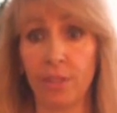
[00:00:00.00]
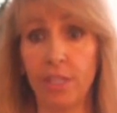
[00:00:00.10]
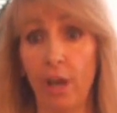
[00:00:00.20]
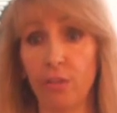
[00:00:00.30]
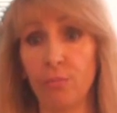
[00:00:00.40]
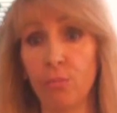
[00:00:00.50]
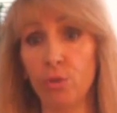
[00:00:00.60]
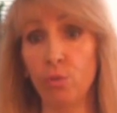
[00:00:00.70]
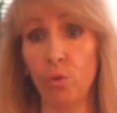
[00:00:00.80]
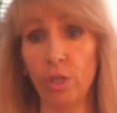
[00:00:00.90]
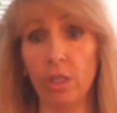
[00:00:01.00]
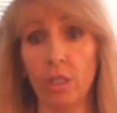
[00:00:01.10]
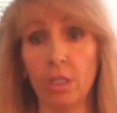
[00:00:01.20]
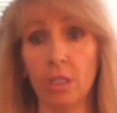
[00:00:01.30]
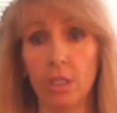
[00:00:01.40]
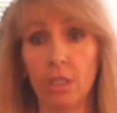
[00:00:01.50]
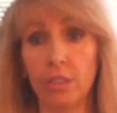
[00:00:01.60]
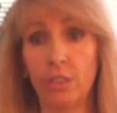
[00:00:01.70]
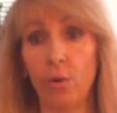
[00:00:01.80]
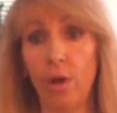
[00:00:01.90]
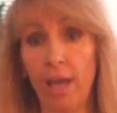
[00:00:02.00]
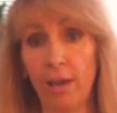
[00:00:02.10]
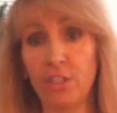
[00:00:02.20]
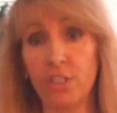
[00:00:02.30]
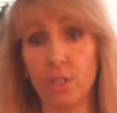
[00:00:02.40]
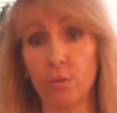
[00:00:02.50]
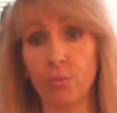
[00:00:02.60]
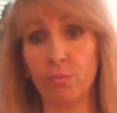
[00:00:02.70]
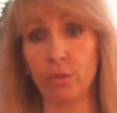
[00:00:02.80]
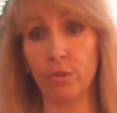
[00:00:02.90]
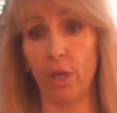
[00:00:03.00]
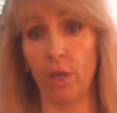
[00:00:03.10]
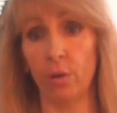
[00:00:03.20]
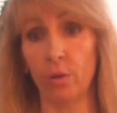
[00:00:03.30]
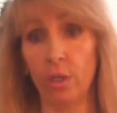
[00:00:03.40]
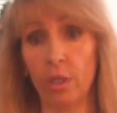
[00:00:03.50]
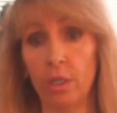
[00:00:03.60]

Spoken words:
Now, the moon will, have to deal with Pluto